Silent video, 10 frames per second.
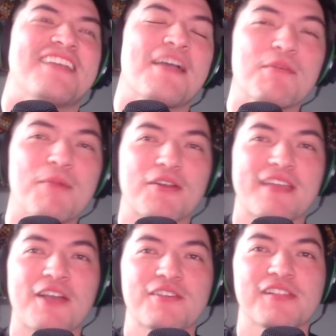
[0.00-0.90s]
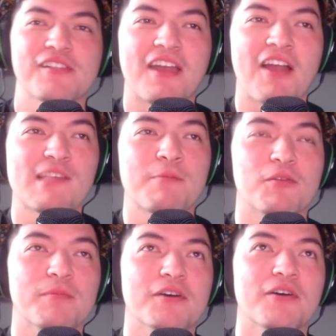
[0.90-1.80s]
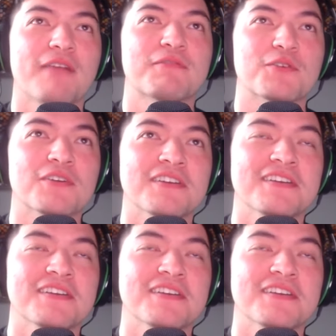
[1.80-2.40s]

damn, you better calculate that hospital bill after.